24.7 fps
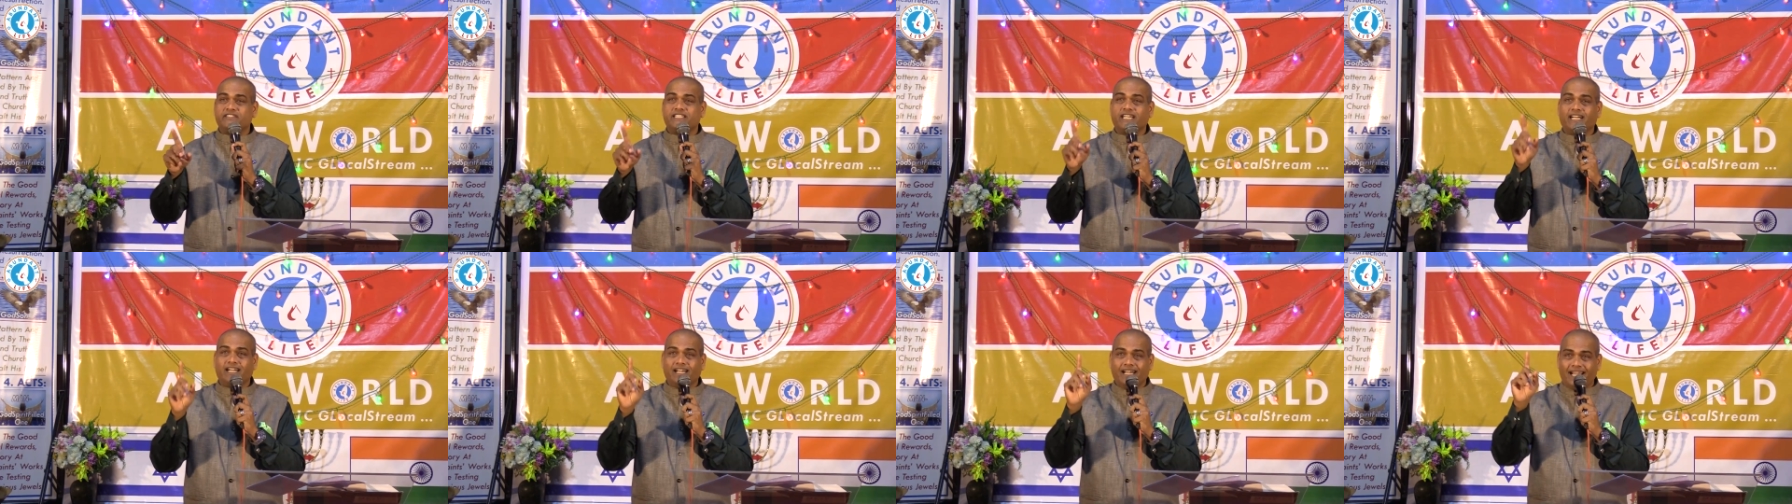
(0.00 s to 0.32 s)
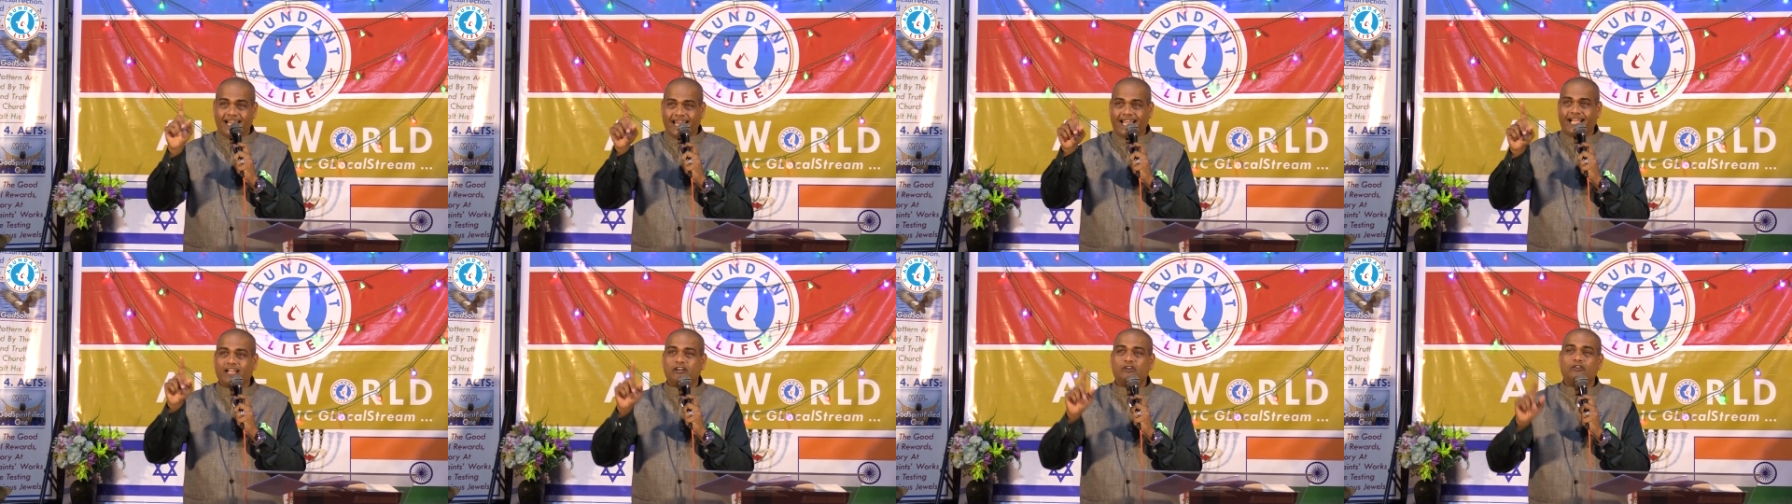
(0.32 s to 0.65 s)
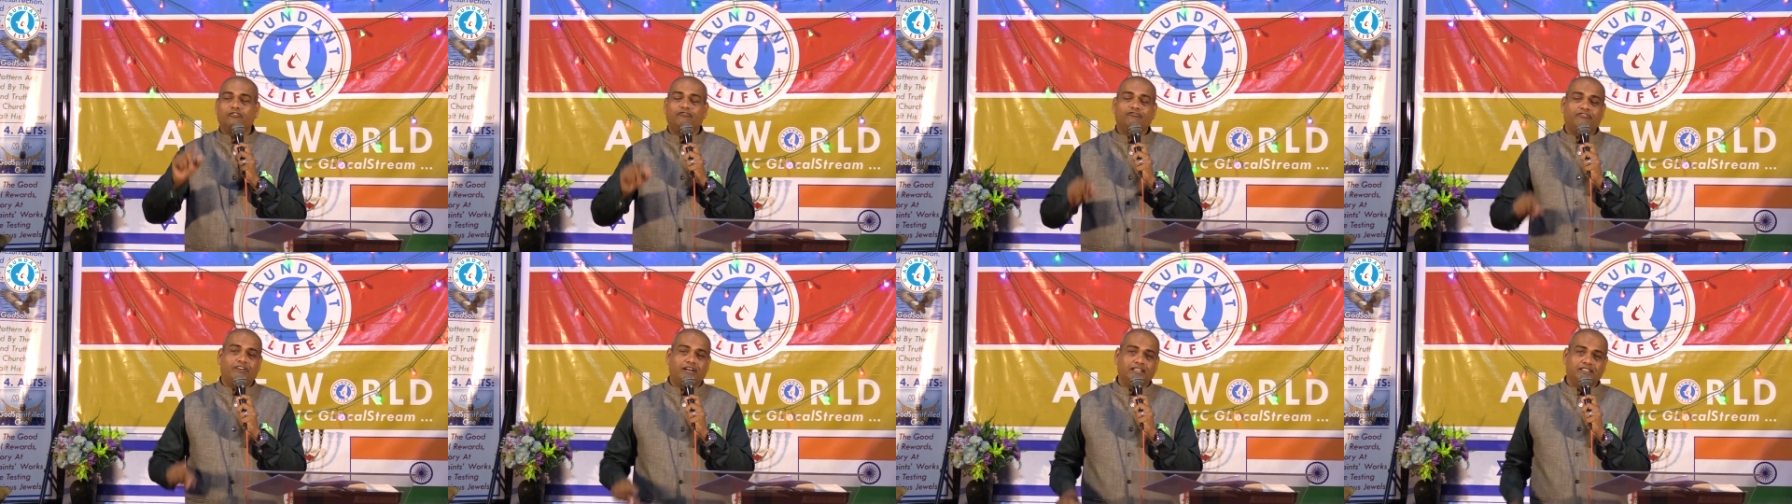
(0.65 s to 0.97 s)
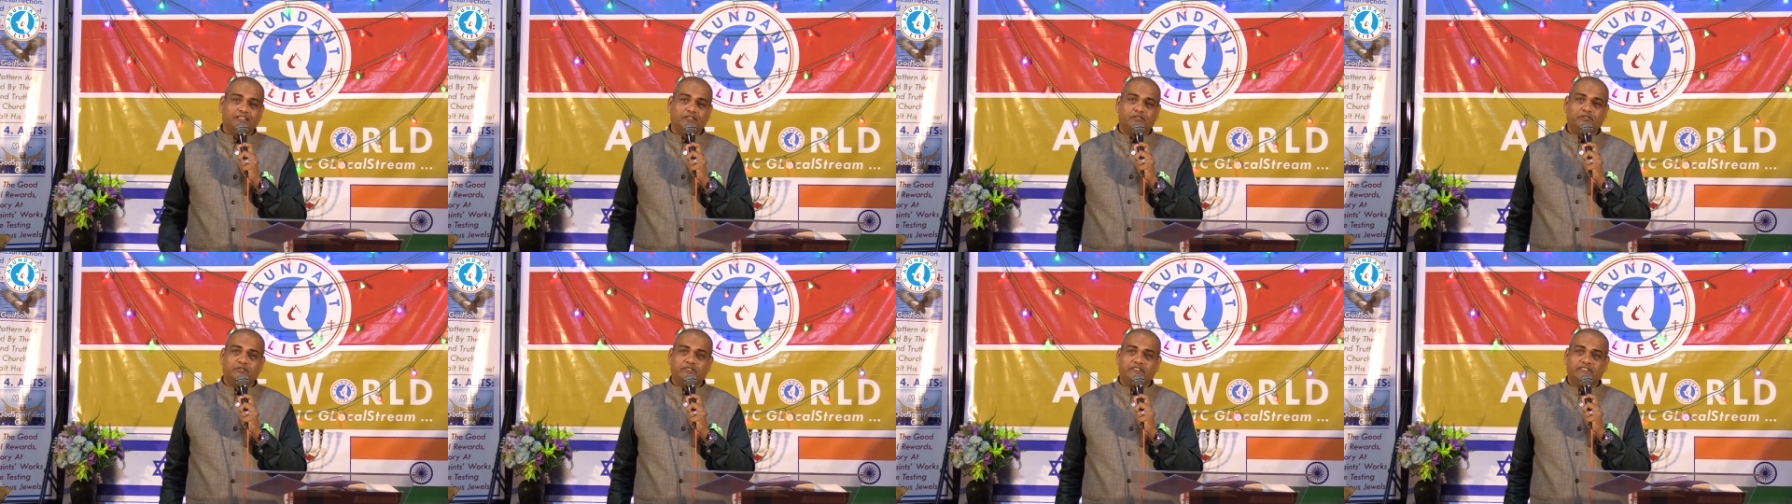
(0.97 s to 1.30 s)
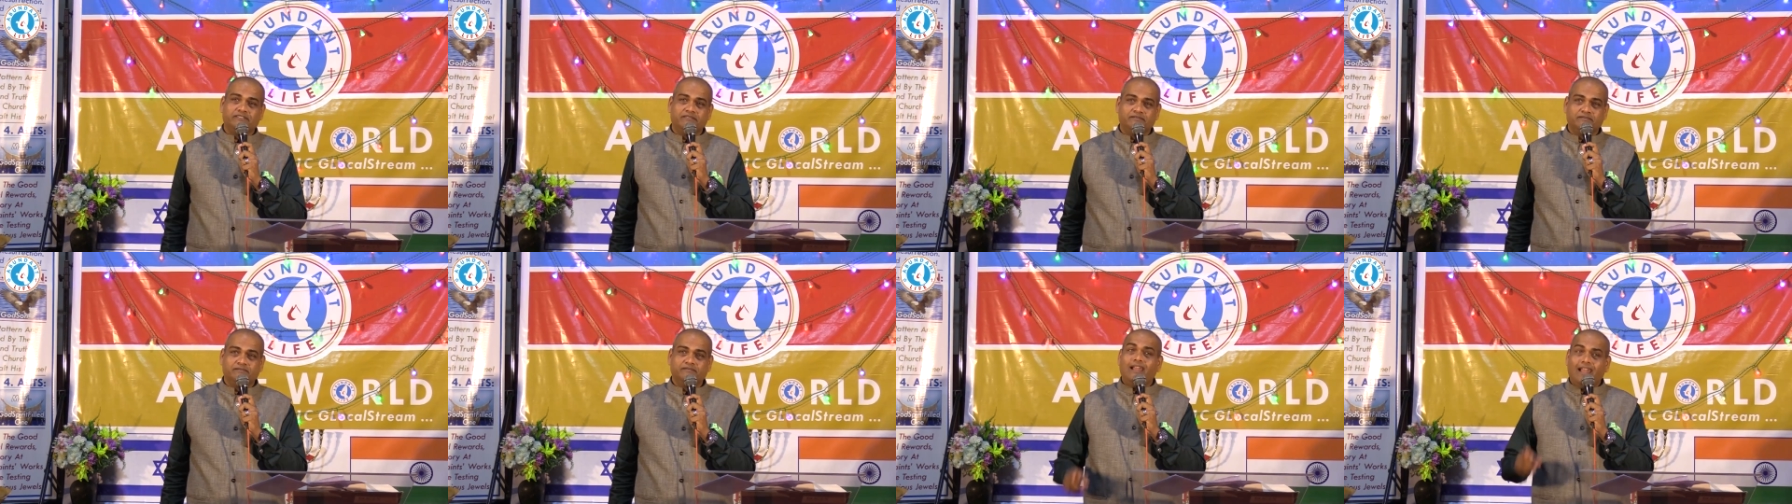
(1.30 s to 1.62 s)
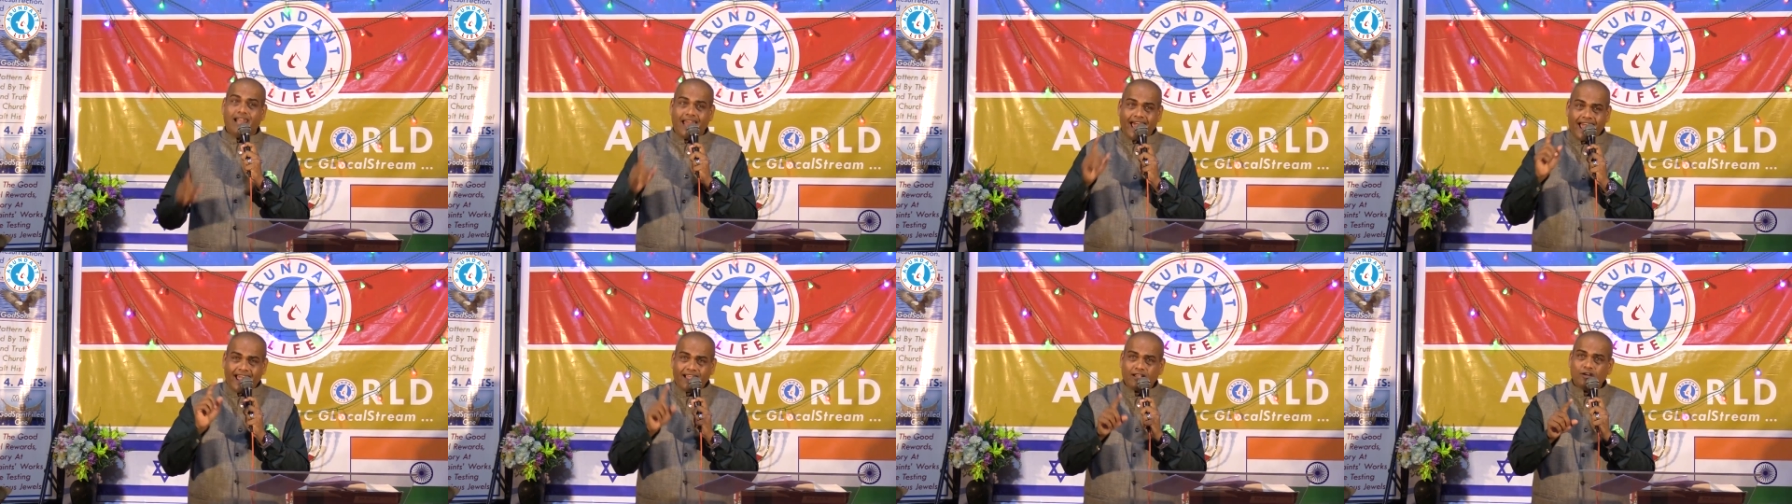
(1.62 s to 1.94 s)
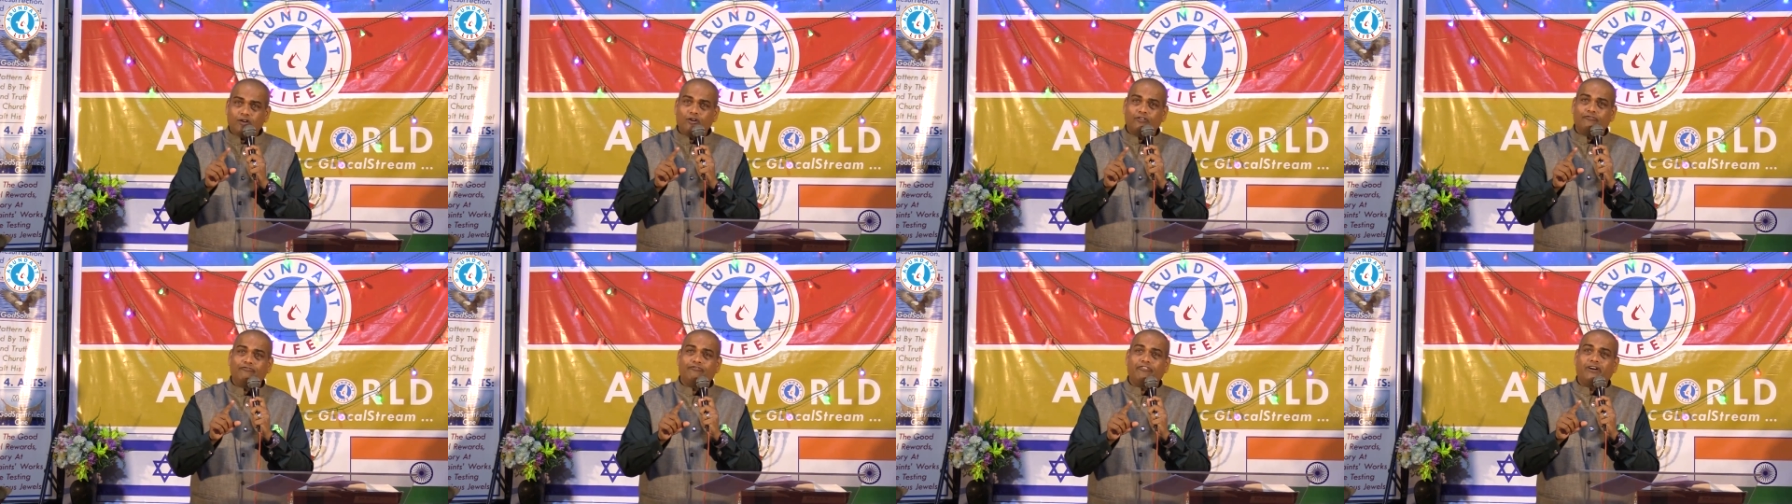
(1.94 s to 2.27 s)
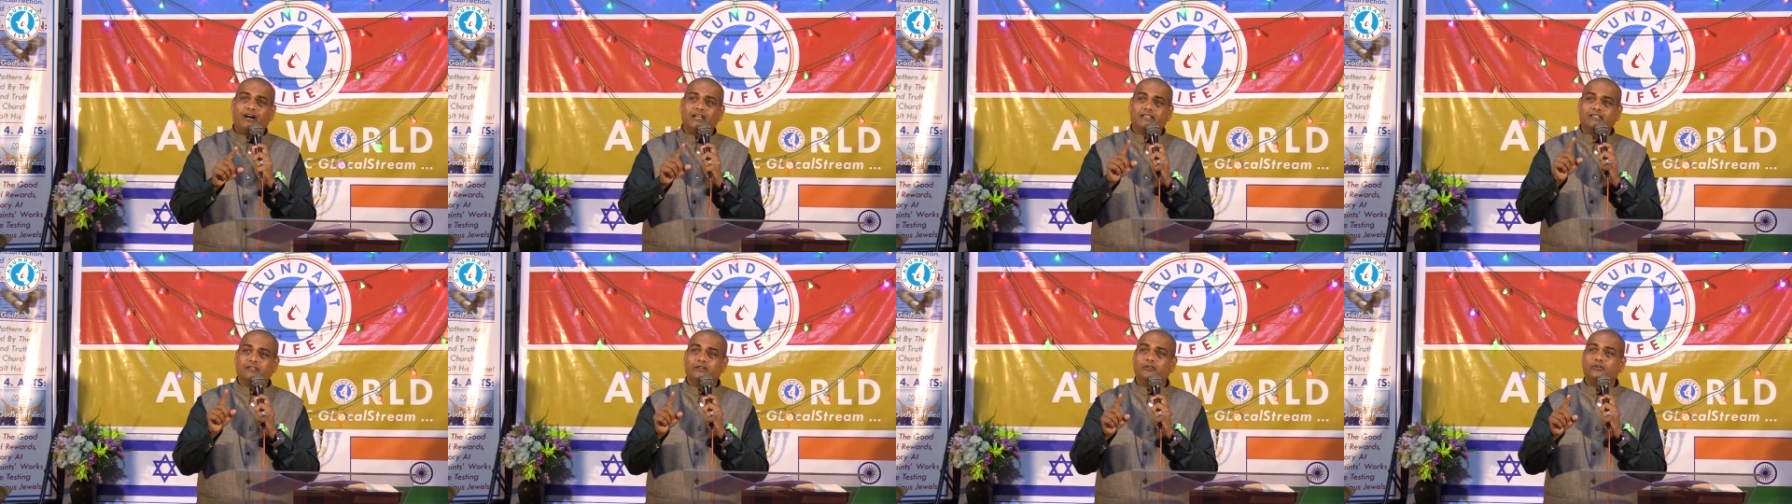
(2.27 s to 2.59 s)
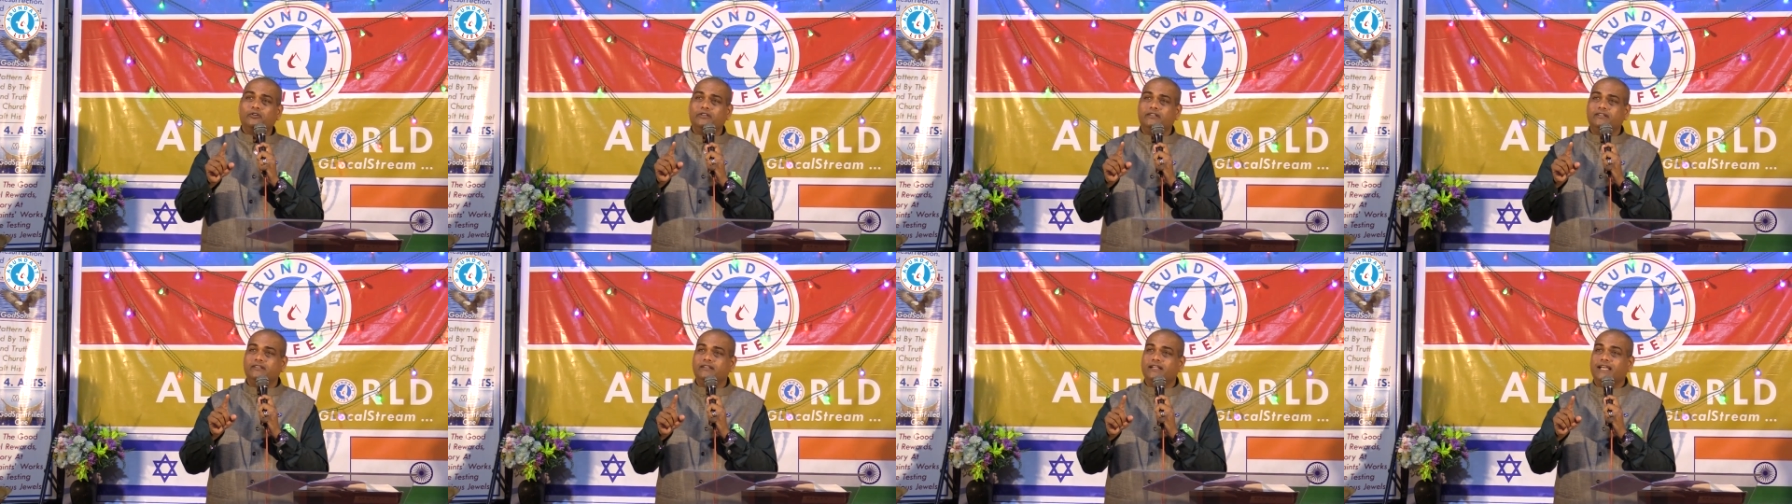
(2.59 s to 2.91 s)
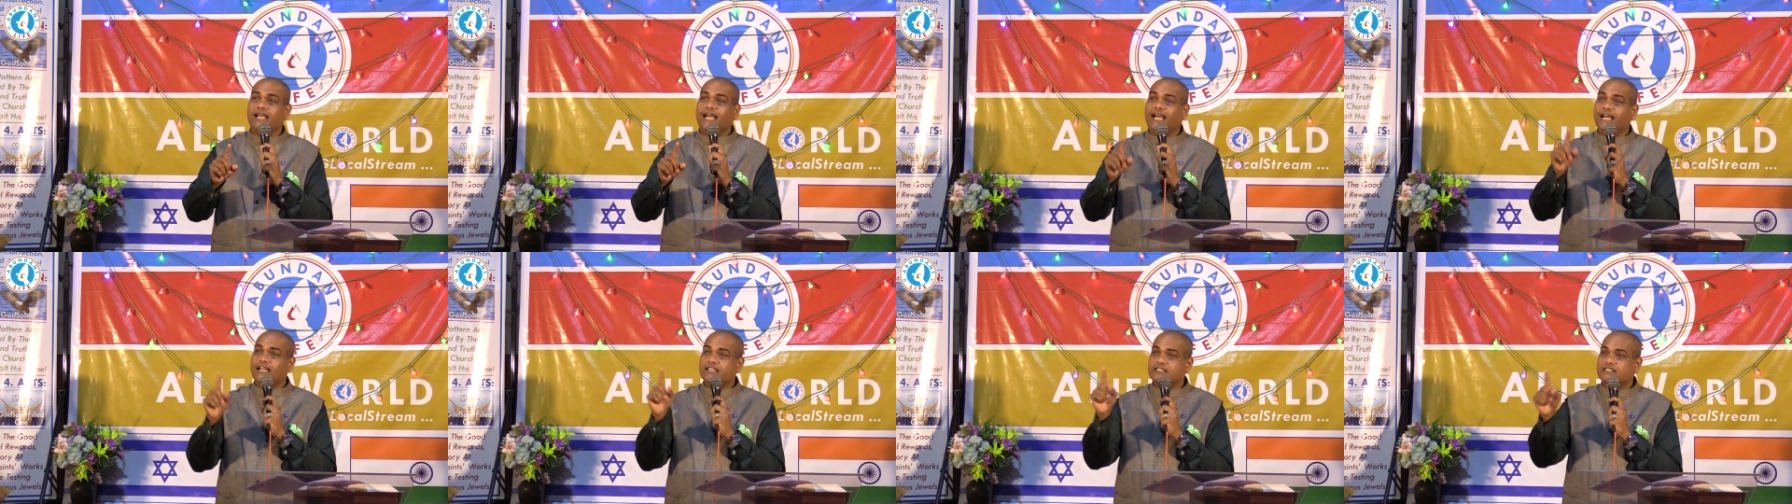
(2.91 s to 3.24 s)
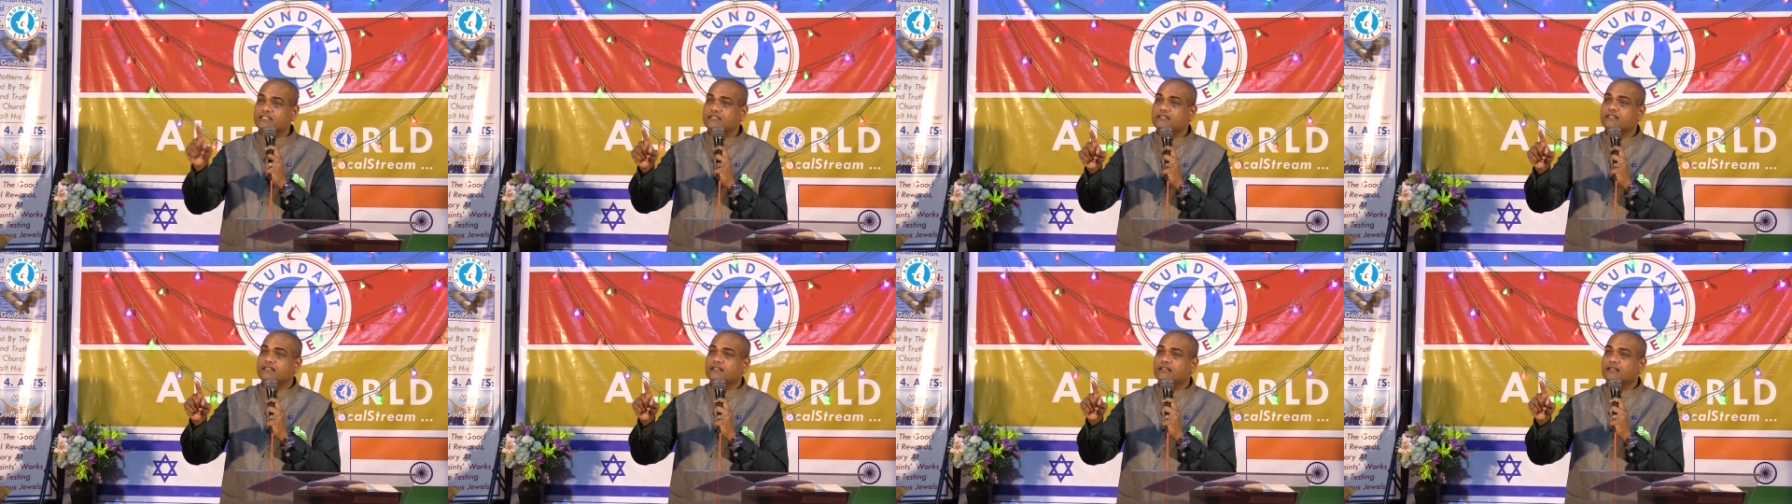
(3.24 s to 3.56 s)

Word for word: have said lack of fatherhood. Lack of fatherhood has